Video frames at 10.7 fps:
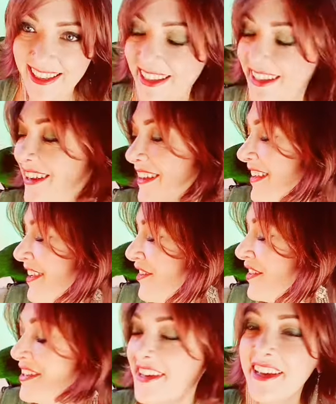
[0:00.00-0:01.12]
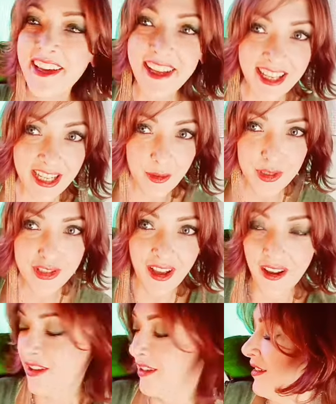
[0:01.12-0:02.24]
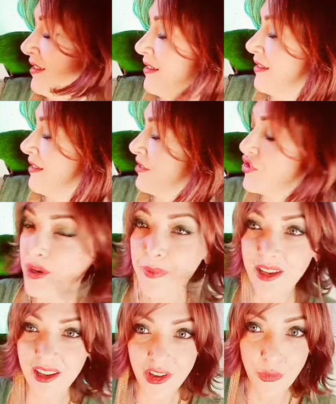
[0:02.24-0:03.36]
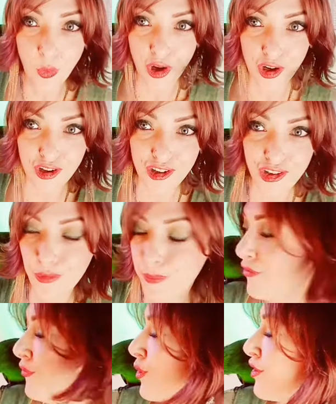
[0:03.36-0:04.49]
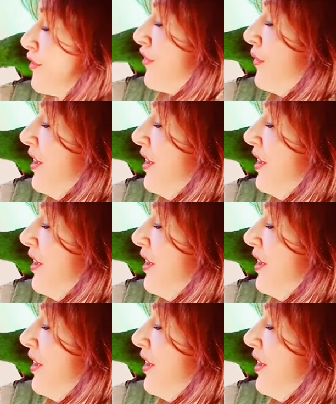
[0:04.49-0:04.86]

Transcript: eating here. He was jumping in his water dish before, so